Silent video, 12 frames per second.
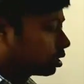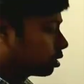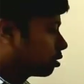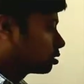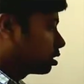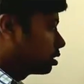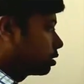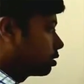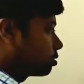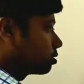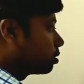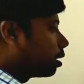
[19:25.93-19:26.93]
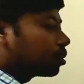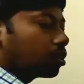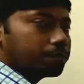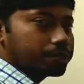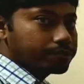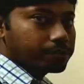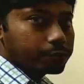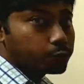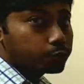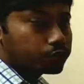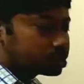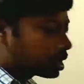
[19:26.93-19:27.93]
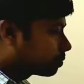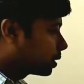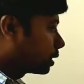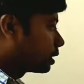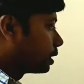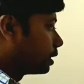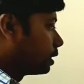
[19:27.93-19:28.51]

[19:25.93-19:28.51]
concern in your compressible fluid flow chapter.